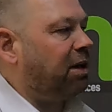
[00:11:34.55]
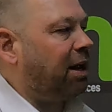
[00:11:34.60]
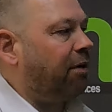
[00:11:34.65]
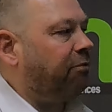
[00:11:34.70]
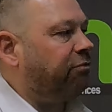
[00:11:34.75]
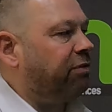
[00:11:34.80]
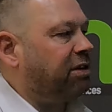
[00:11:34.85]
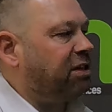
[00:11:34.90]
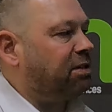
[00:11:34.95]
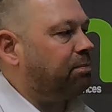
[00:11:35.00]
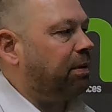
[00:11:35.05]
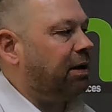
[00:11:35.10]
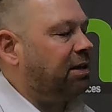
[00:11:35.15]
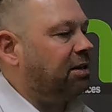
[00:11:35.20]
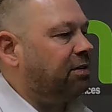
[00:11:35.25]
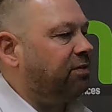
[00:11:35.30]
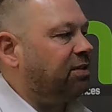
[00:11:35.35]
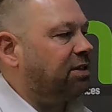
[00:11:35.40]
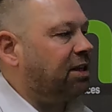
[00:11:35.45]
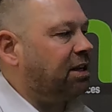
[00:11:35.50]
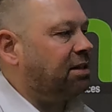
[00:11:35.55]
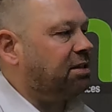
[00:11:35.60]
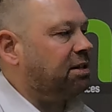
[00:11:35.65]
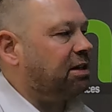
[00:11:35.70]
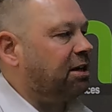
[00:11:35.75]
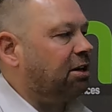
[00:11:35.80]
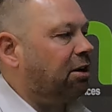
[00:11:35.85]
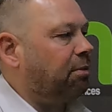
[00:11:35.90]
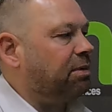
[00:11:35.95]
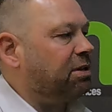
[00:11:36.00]
an average speed of 60
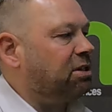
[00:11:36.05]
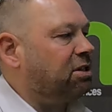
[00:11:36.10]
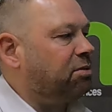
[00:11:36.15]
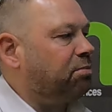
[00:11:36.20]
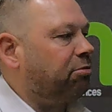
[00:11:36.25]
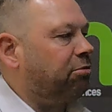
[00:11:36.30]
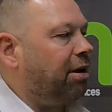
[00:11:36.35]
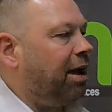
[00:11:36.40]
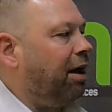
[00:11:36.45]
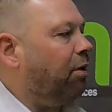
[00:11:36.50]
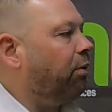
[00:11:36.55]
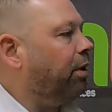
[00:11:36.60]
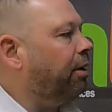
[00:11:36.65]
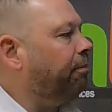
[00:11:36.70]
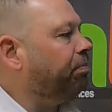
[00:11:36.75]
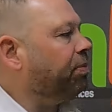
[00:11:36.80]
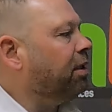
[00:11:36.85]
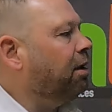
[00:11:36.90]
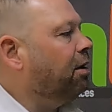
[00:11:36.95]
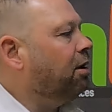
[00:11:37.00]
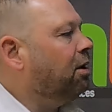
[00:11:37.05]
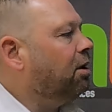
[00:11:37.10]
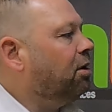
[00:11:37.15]
kilometres per hour.